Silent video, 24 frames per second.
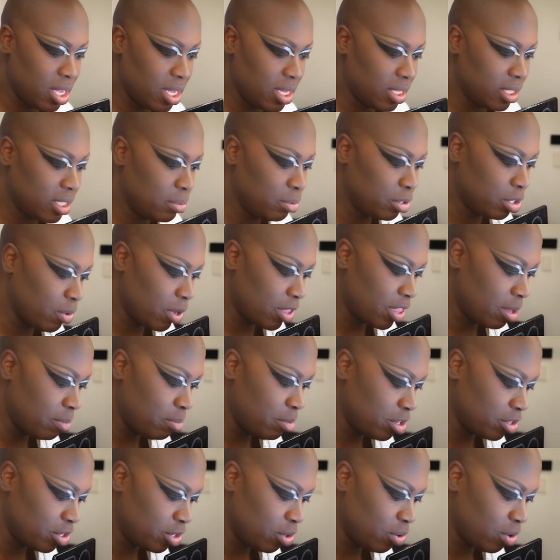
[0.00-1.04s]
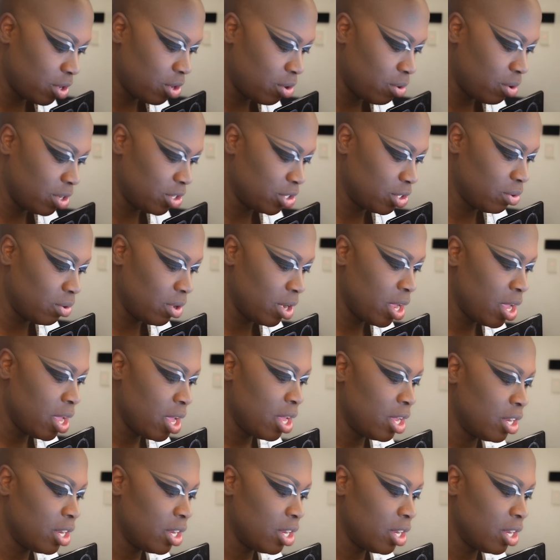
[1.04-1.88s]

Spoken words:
Someone should write that book, The Dorian Corey Story.